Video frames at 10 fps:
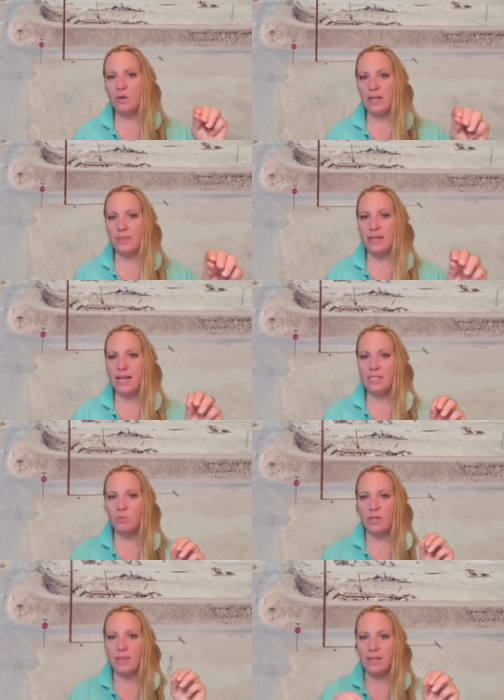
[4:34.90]
one and the next
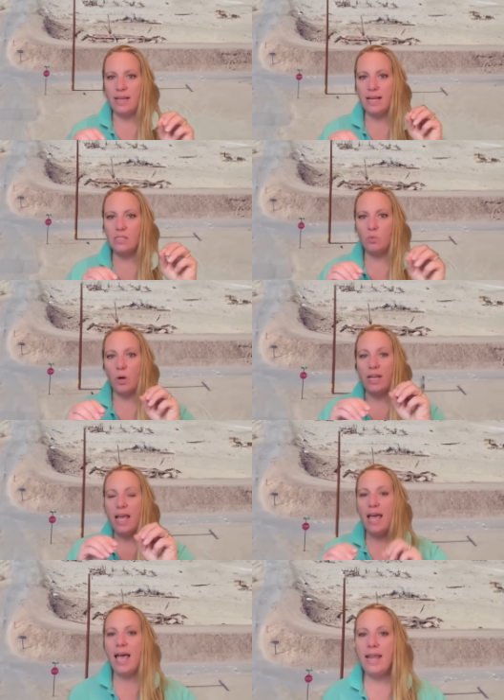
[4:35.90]
one and the next one,
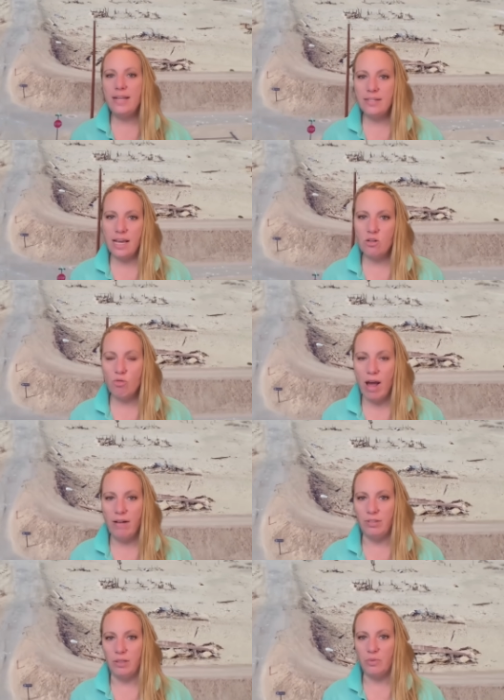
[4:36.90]
and it can
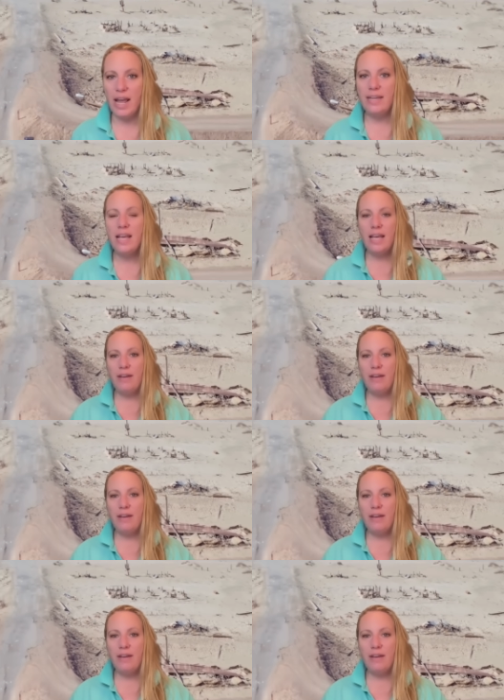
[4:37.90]
travel, right?